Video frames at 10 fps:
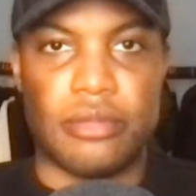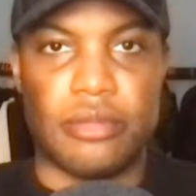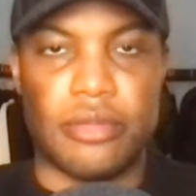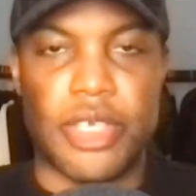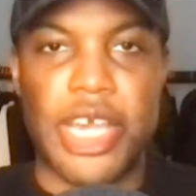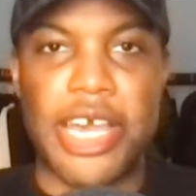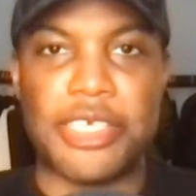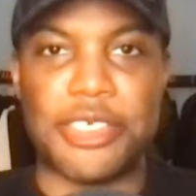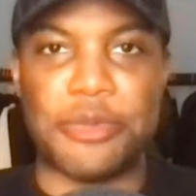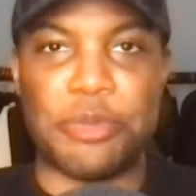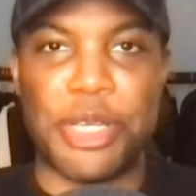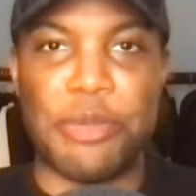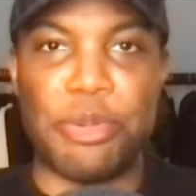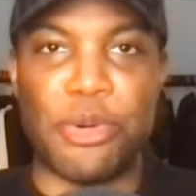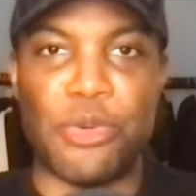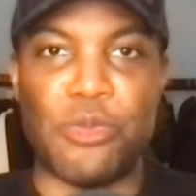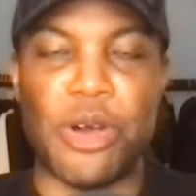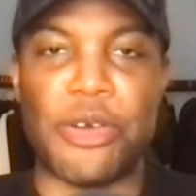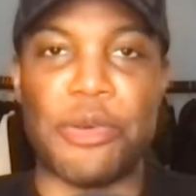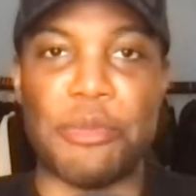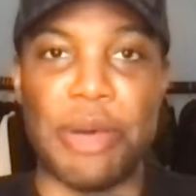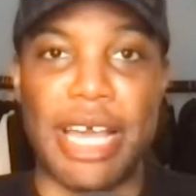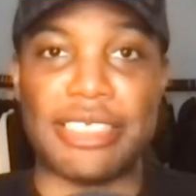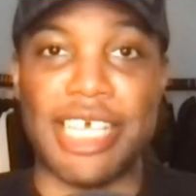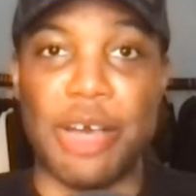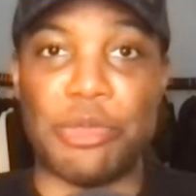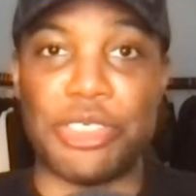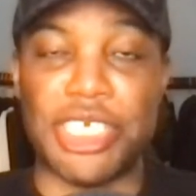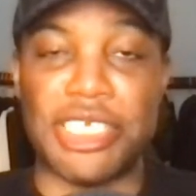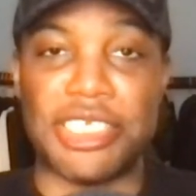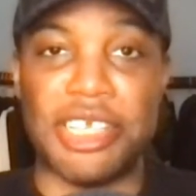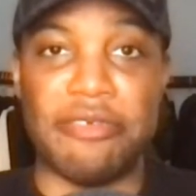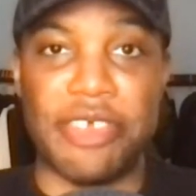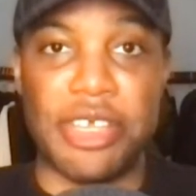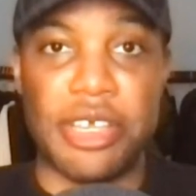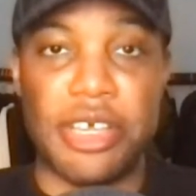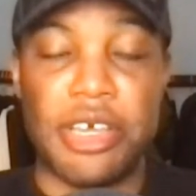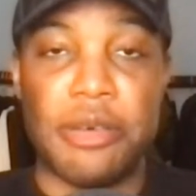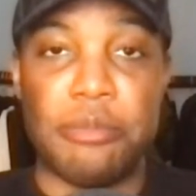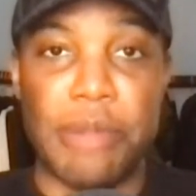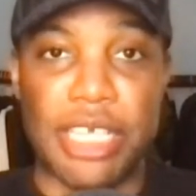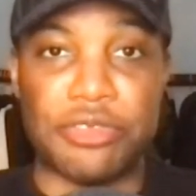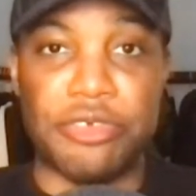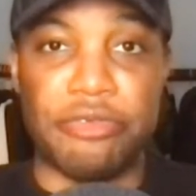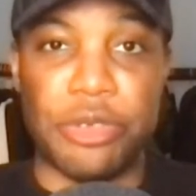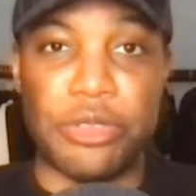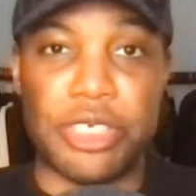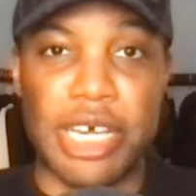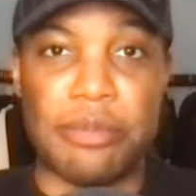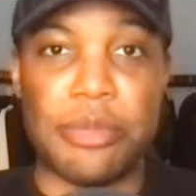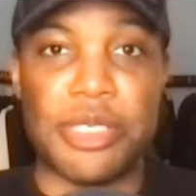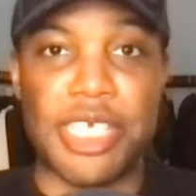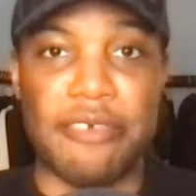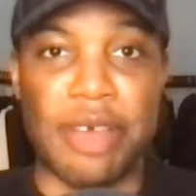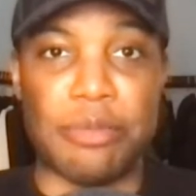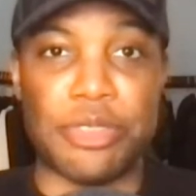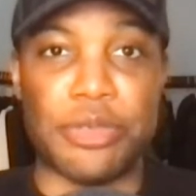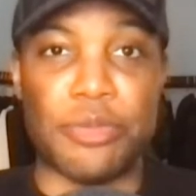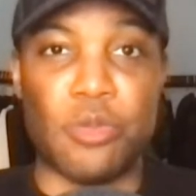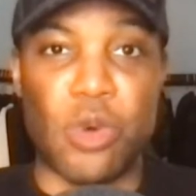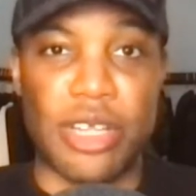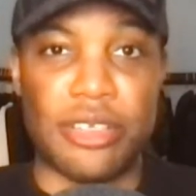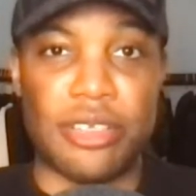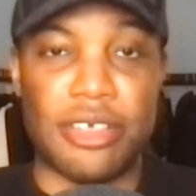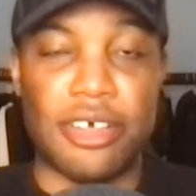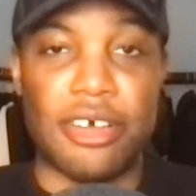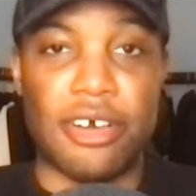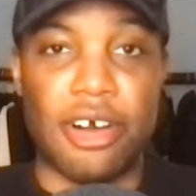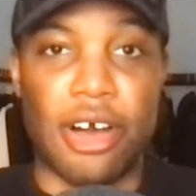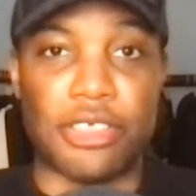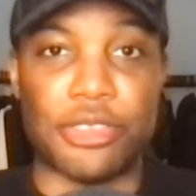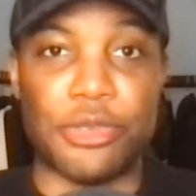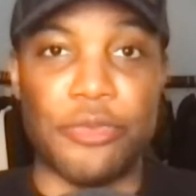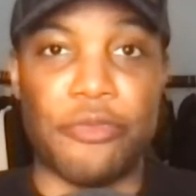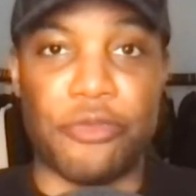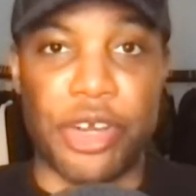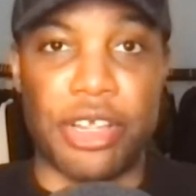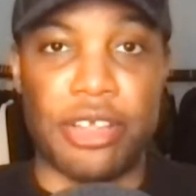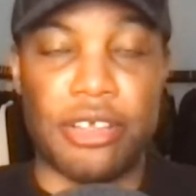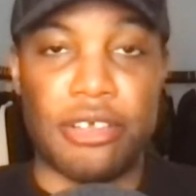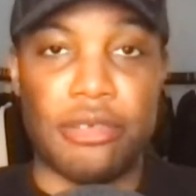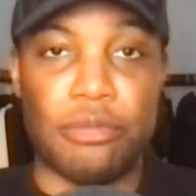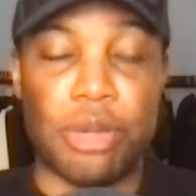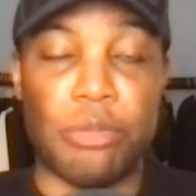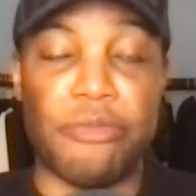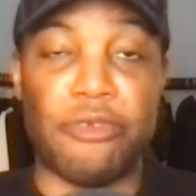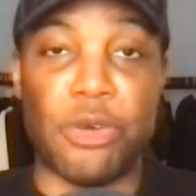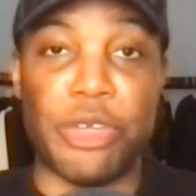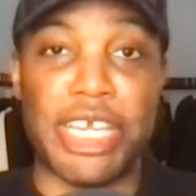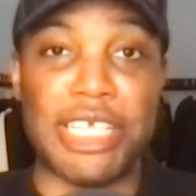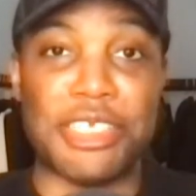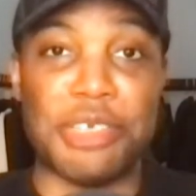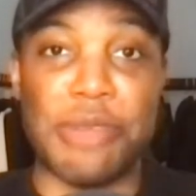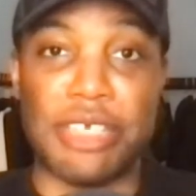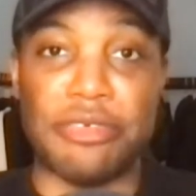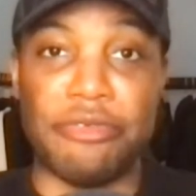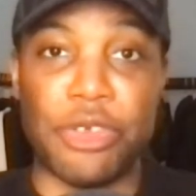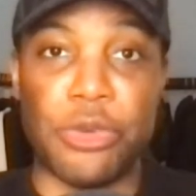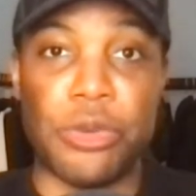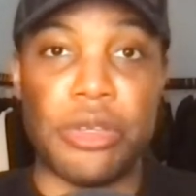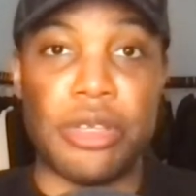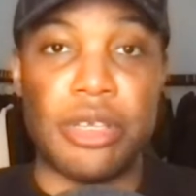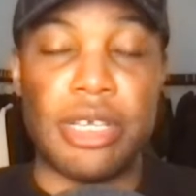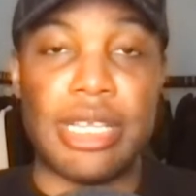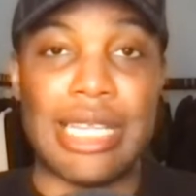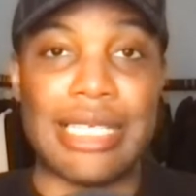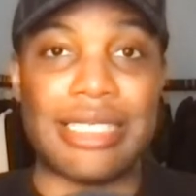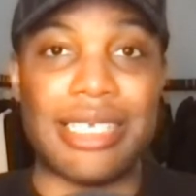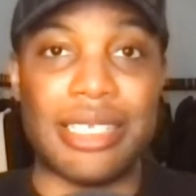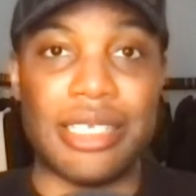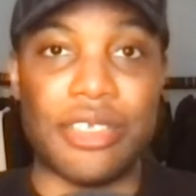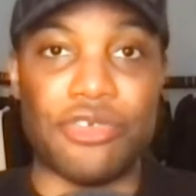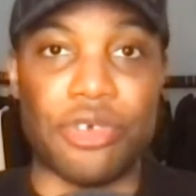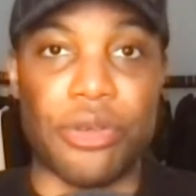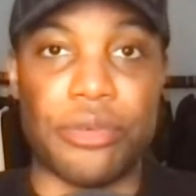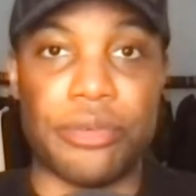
Yes, people, welcome back to Albert JTV. Match review time. Southampton 1, Arsenal 3. But before we get into the match review, let's hit the intro.